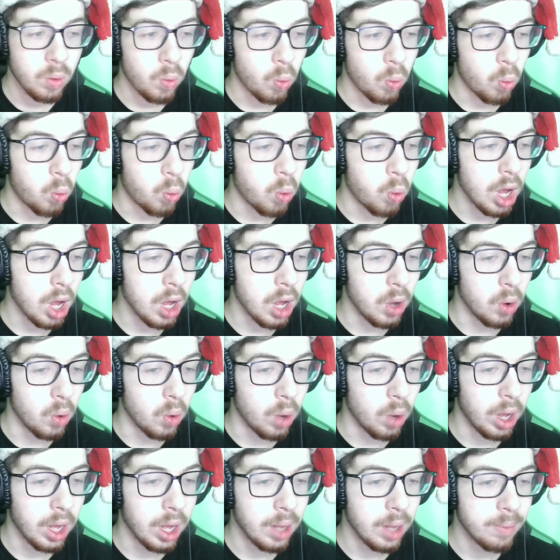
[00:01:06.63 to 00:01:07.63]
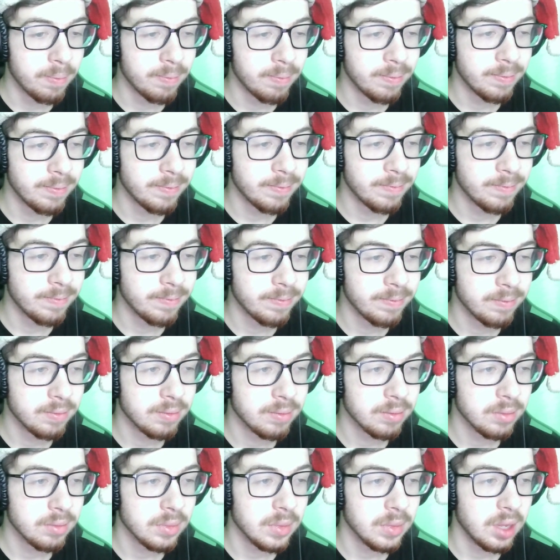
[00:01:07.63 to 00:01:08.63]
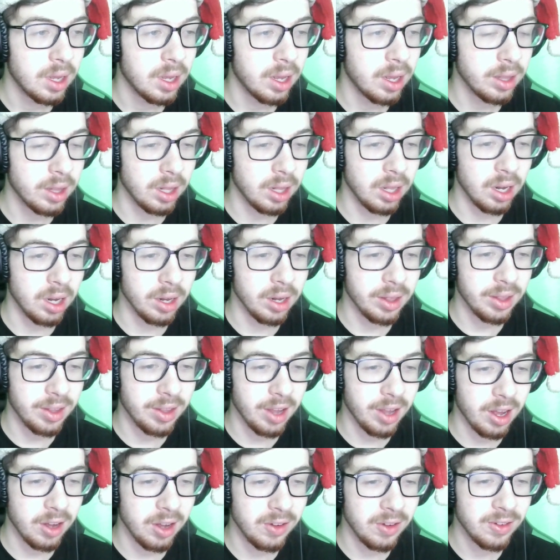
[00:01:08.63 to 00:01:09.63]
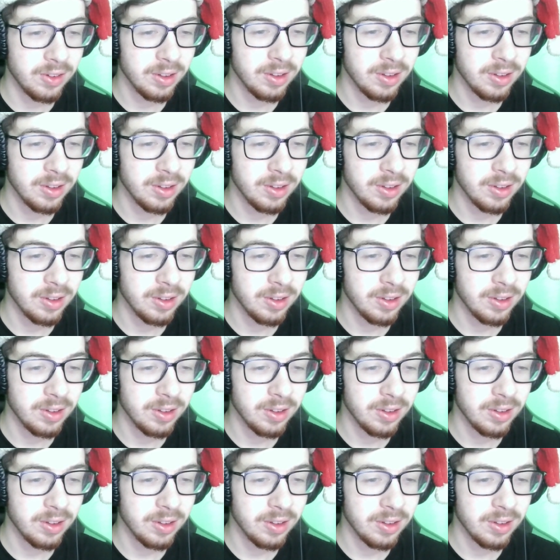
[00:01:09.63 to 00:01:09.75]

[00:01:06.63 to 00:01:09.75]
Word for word: Whoa. That's a lot of stuff.